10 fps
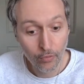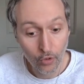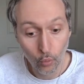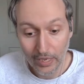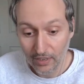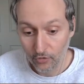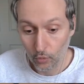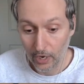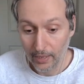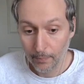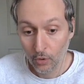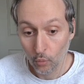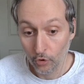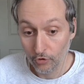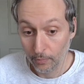we as white
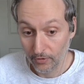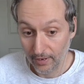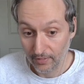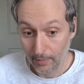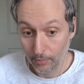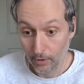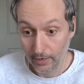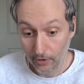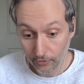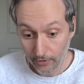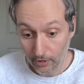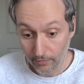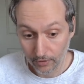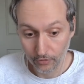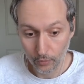want to protect that point
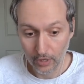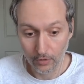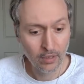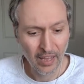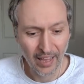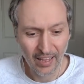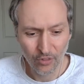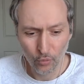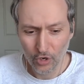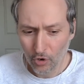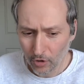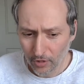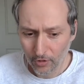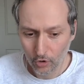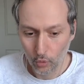ourselves as well. And we know that
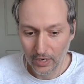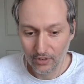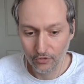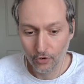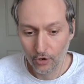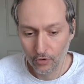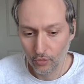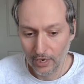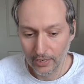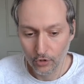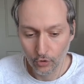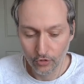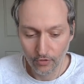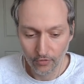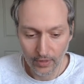the queen is not a really good
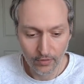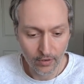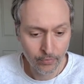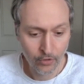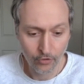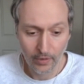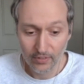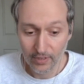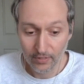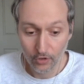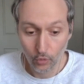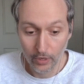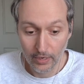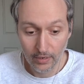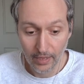defender. So let's get the
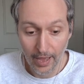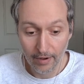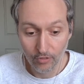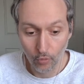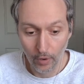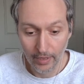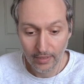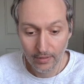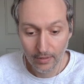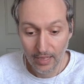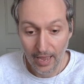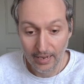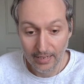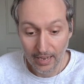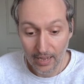queen out of the way
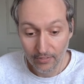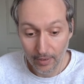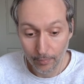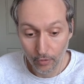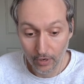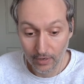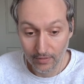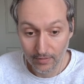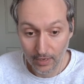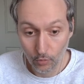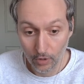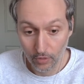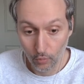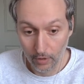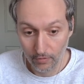and guard that point instead
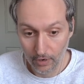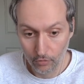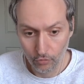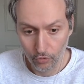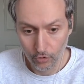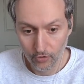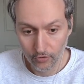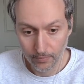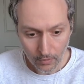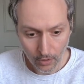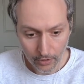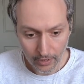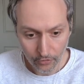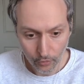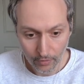with one of our rooks. Okay,
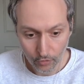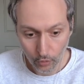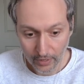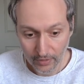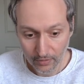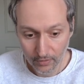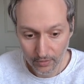so we have queen